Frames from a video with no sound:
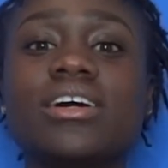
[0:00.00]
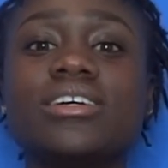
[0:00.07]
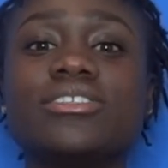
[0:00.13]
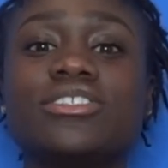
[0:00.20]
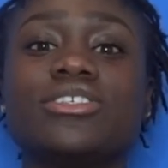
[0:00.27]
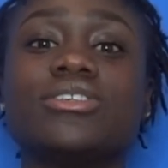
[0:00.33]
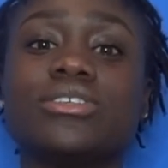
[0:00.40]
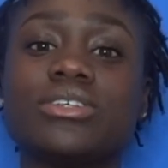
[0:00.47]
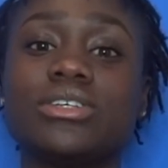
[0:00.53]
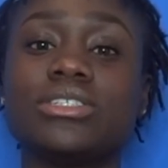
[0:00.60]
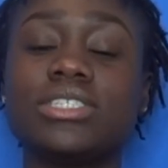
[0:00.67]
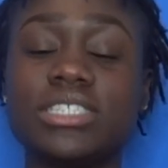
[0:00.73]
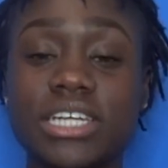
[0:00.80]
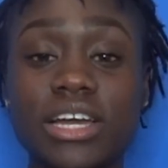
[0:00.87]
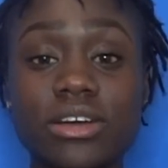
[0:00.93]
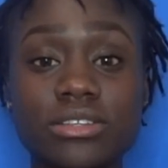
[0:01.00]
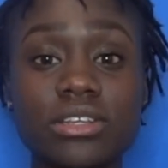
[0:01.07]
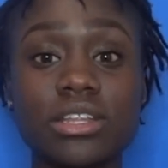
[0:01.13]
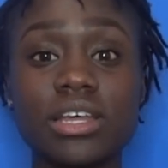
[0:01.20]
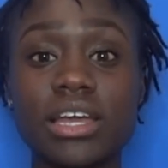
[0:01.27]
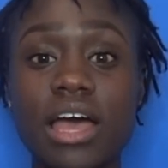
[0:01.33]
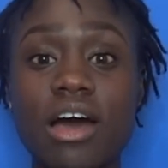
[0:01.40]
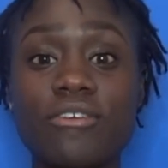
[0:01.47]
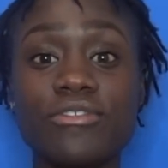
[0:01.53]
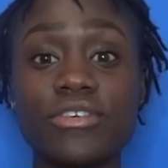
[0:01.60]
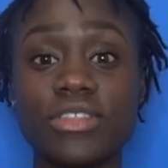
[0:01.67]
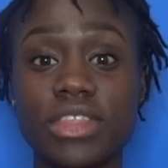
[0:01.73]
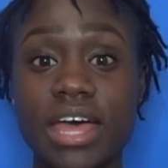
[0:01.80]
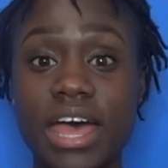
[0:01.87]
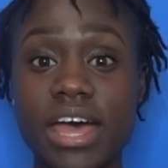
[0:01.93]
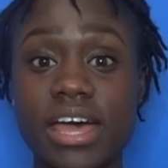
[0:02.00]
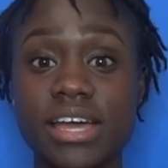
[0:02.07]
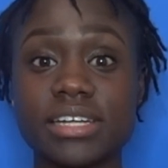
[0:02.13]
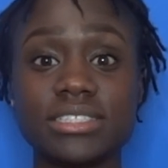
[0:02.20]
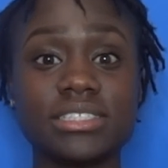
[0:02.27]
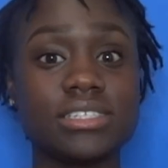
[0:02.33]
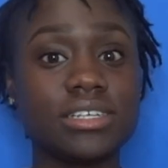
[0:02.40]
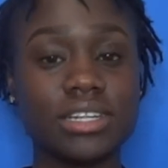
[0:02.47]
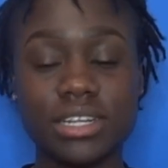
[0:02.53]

So stay on the lookout for that.